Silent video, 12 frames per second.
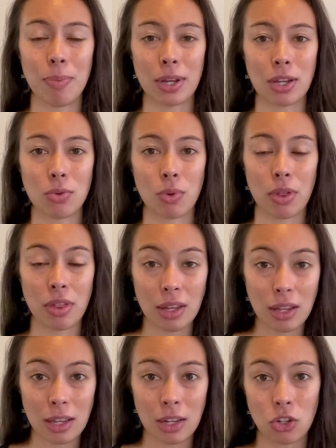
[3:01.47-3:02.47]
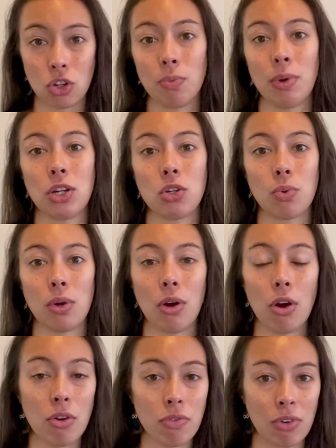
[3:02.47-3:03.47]
because we're thinking too much. We're
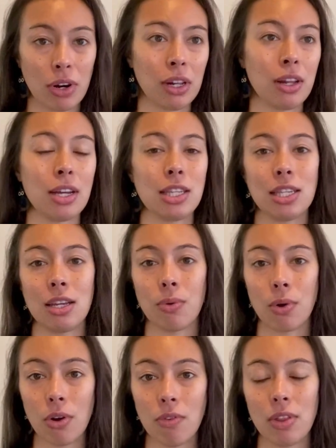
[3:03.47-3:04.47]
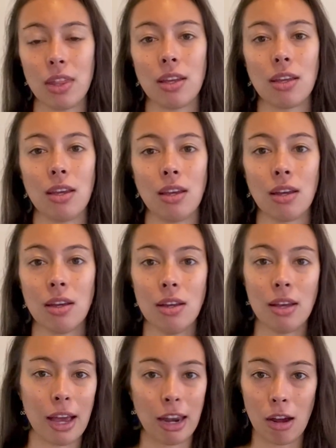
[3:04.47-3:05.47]
overanalyzing, we're overthinking,
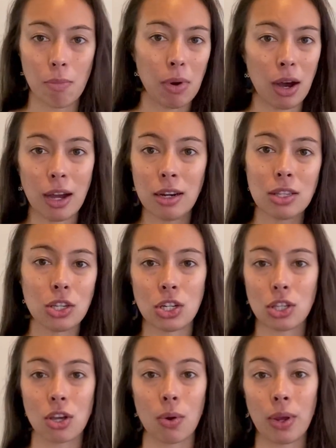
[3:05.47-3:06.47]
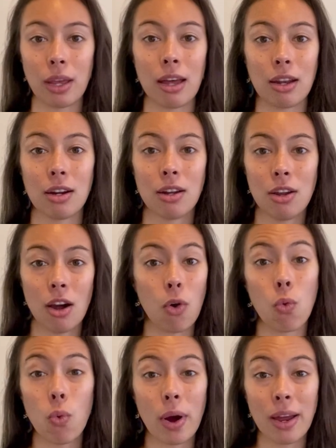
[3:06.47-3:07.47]
and our mind is just going at a
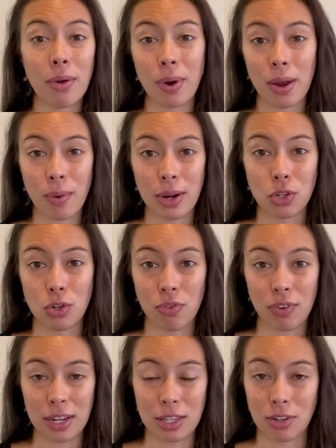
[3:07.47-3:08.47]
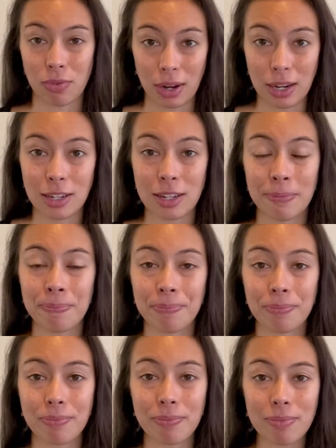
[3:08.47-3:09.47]
way, way, way too fast a rate.
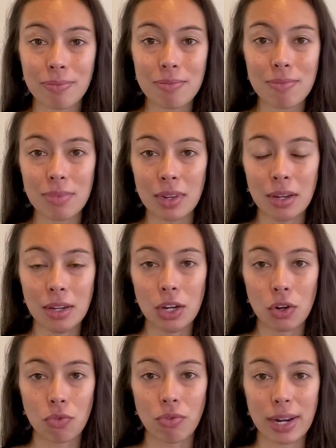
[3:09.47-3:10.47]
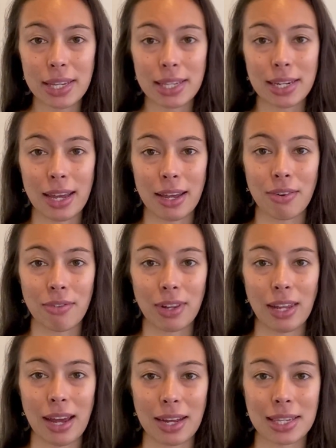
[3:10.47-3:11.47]
Rest and
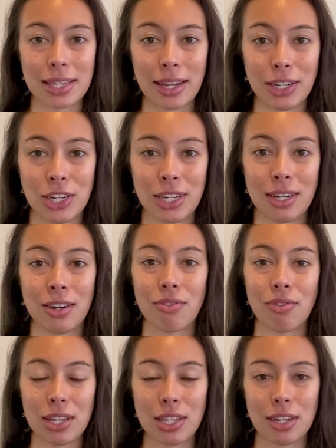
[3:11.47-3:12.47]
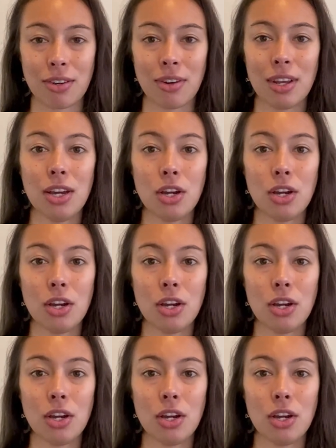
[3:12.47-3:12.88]
relaxation, rest and